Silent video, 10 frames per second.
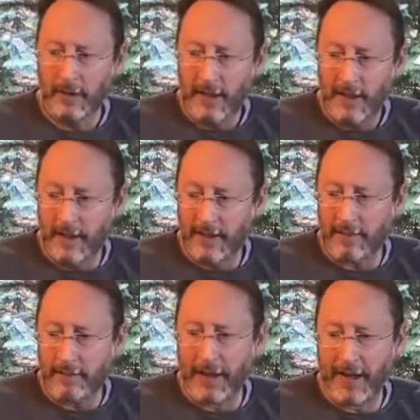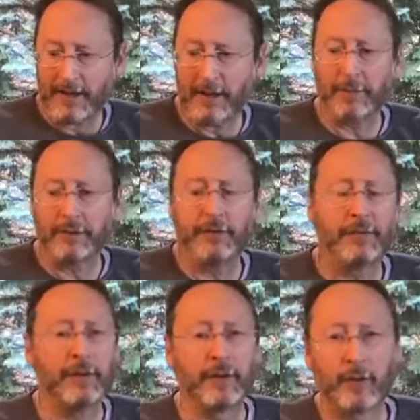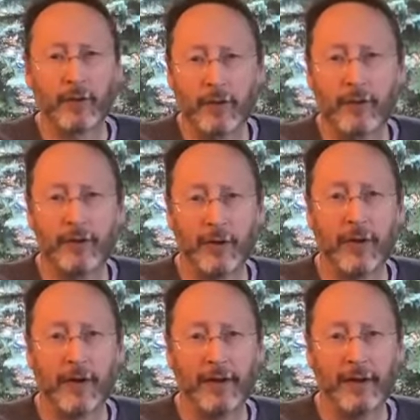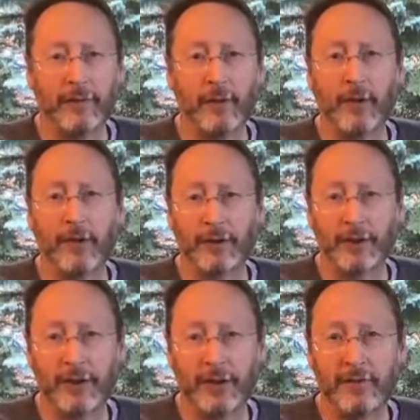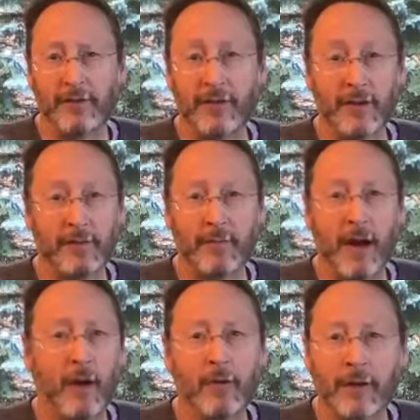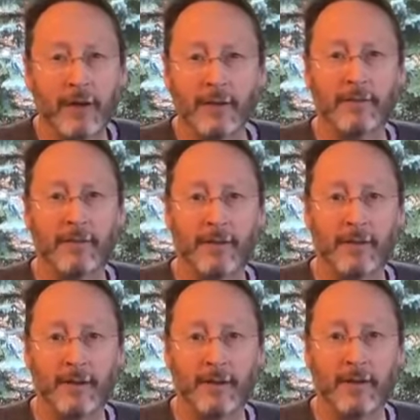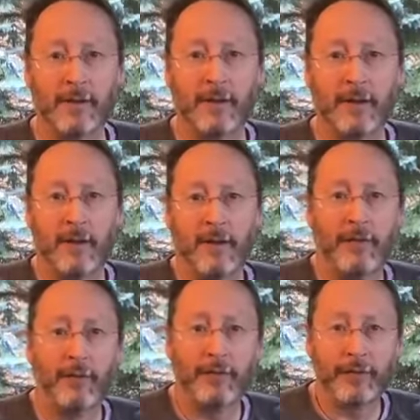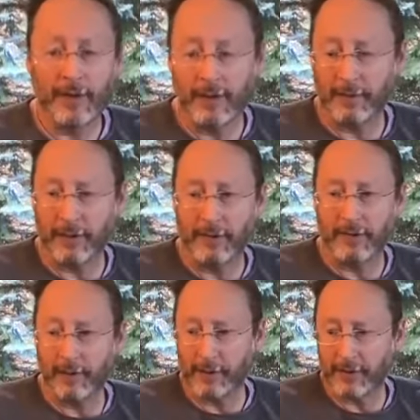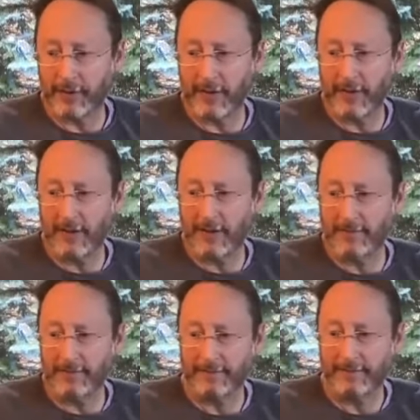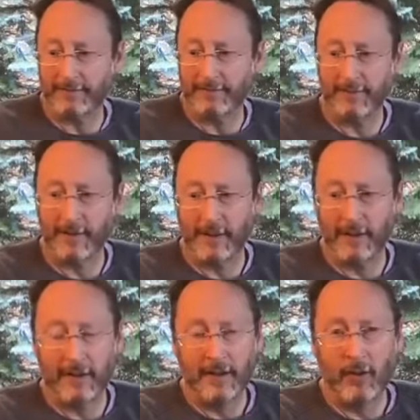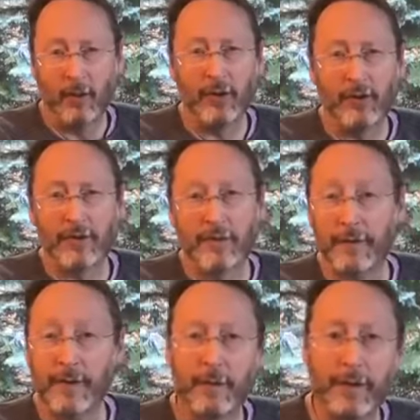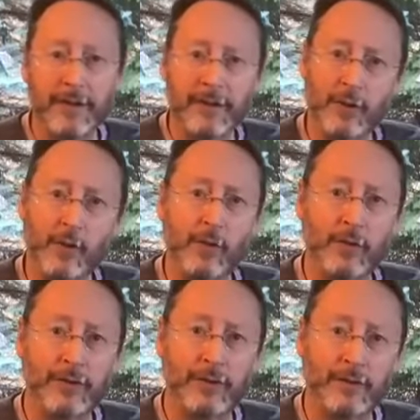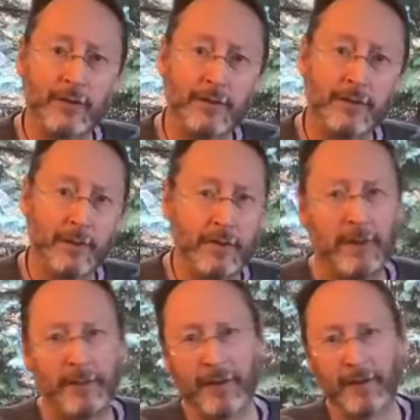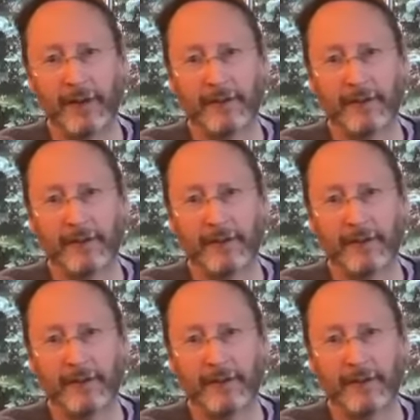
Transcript: It is impossible to feel true joy if you have achieved some outcome through a frightened part of your personality or used fear-based tools to manipulate.